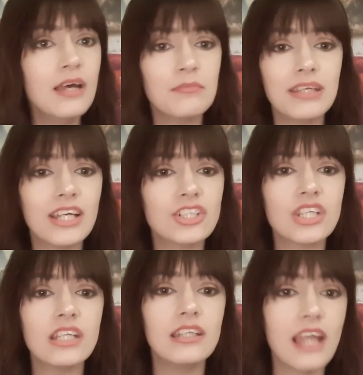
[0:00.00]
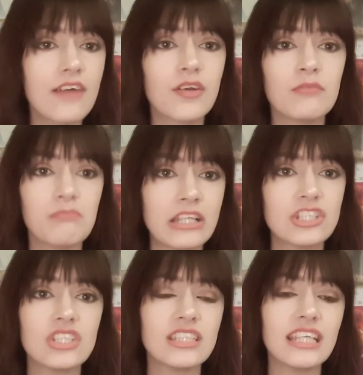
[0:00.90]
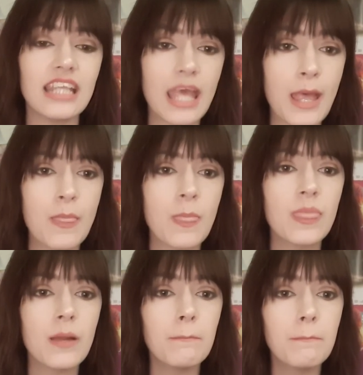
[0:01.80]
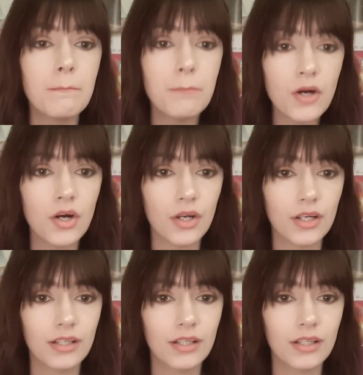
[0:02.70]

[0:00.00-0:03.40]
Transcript: because she never mentions it in the book.